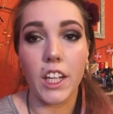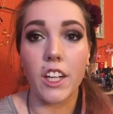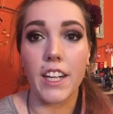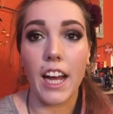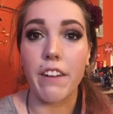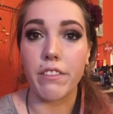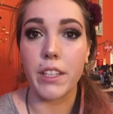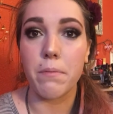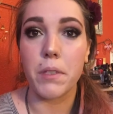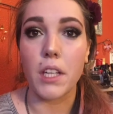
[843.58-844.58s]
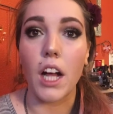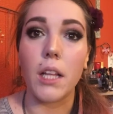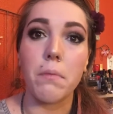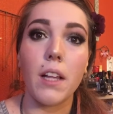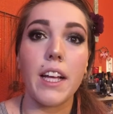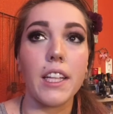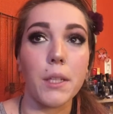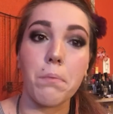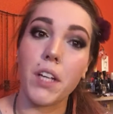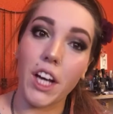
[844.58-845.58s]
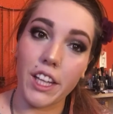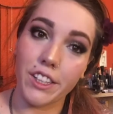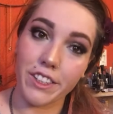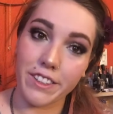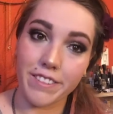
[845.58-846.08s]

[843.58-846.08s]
I already have lips. I'll apply a lip color.